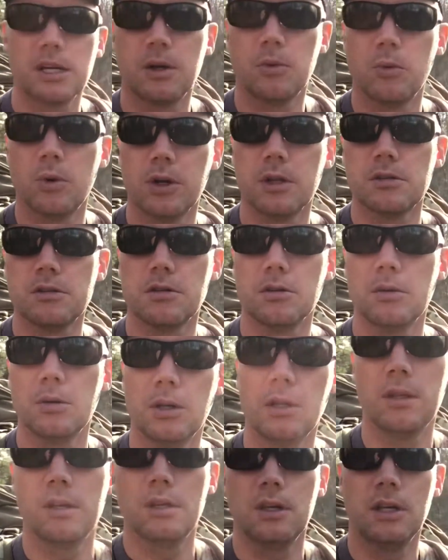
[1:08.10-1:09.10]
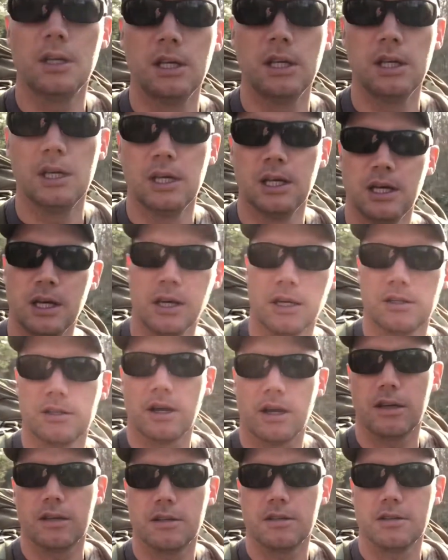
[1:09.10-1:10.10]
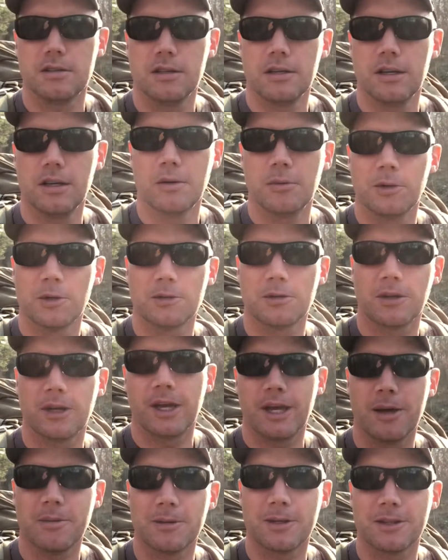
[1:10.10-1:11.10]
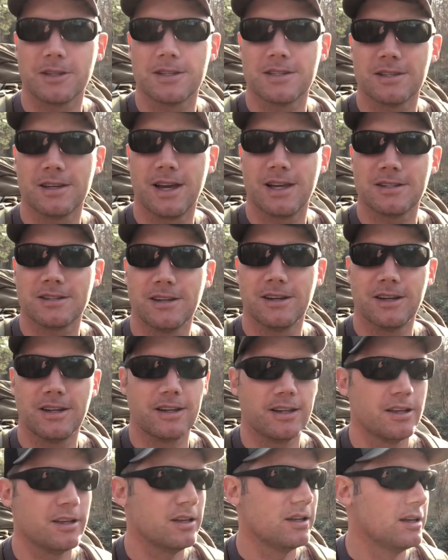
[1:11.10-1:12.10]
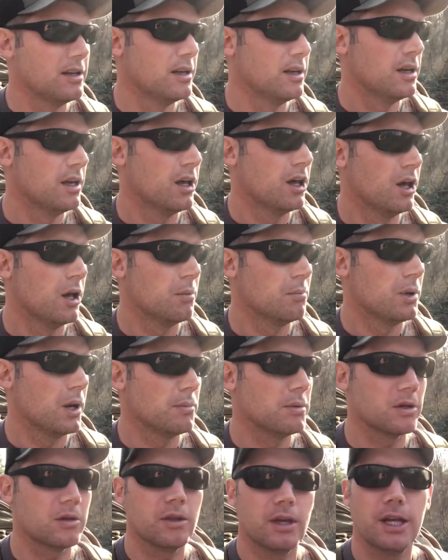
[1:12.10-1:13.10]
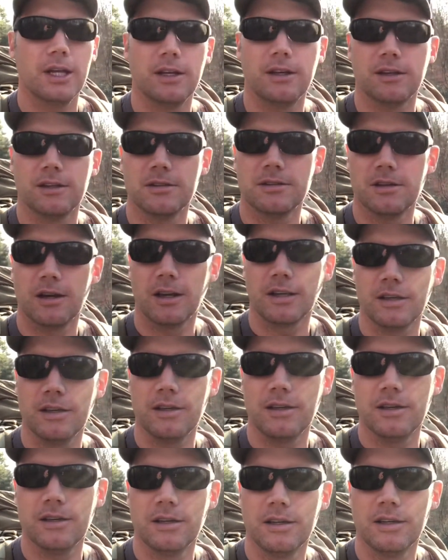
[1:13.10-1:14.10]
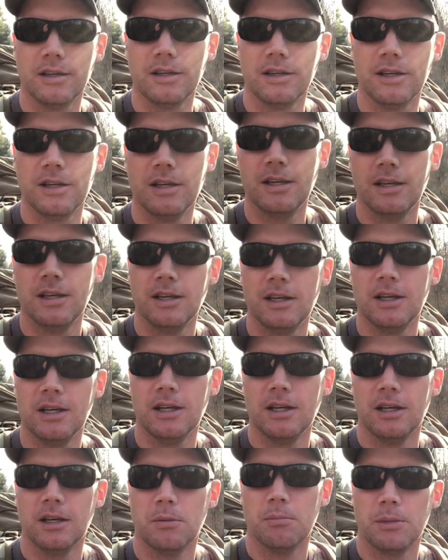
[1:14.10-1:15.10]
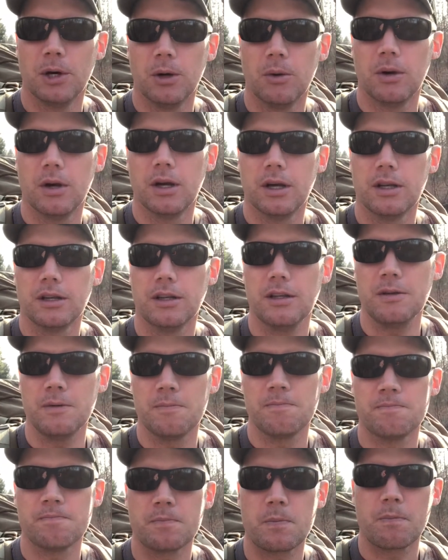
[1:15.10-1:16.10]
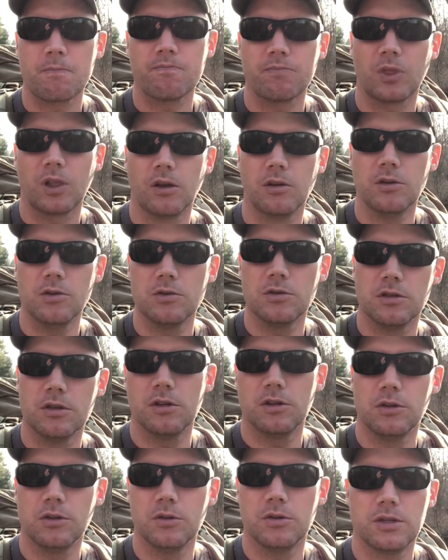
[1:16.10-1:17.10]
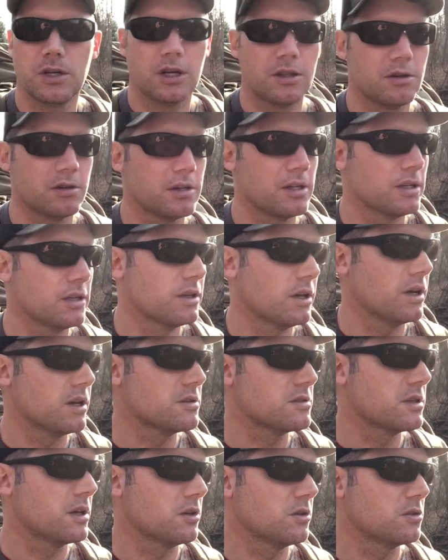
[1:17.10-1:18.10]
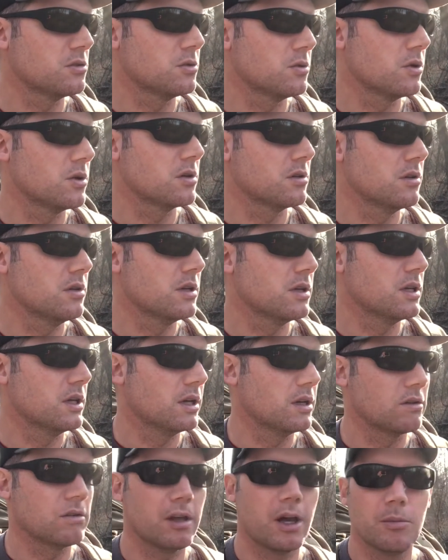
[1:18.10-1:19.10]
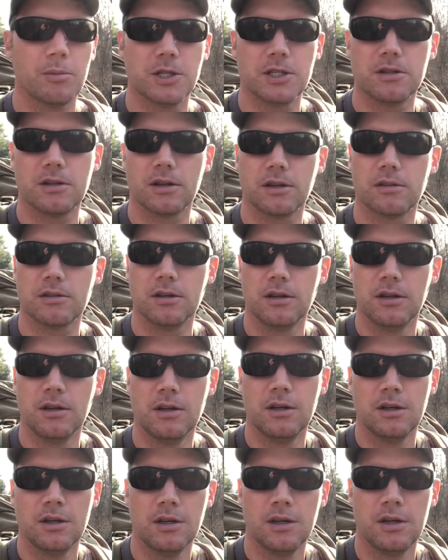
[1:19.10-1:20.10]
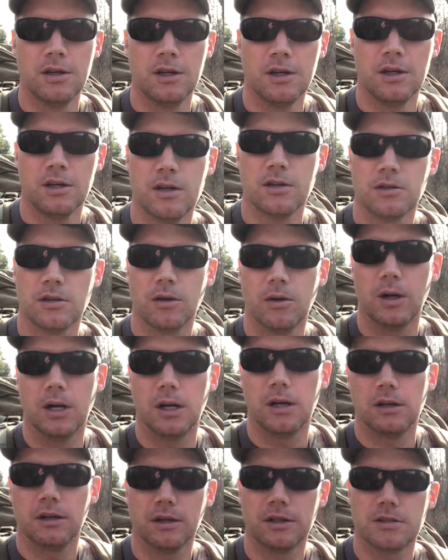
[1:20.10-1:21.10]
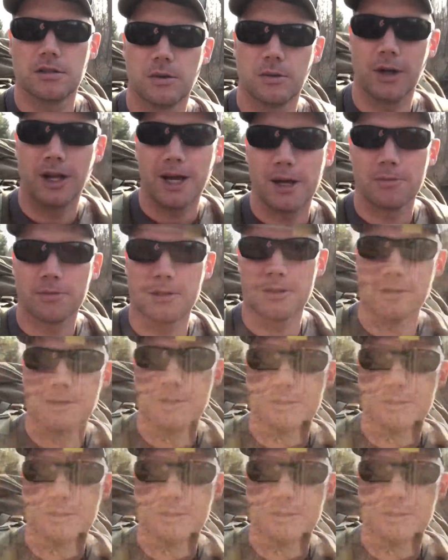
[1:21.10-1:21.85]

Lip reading: I wanted to. Excited to see what's going to happen on this last hunt. Public land in Kentucky, bow hunt, using the new tethered Skeletor climbing sticks. So let's see what happens.